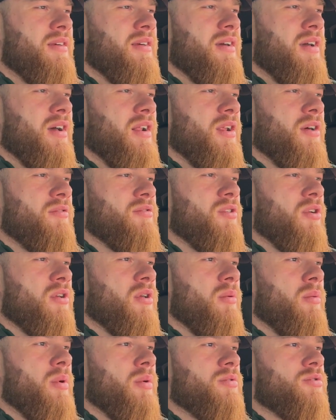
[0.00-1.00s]
love
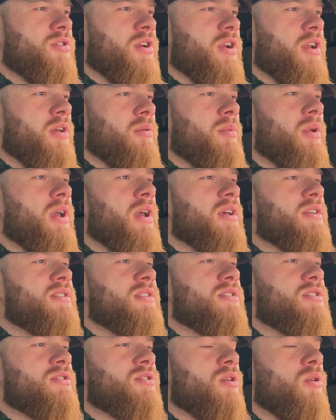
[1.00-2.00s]
talking about training because
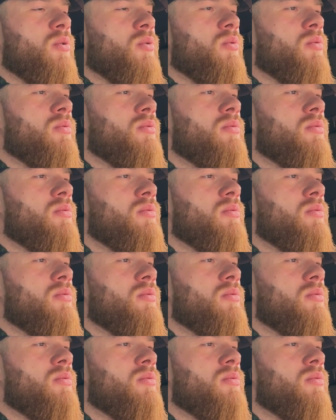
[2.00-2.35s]
it's so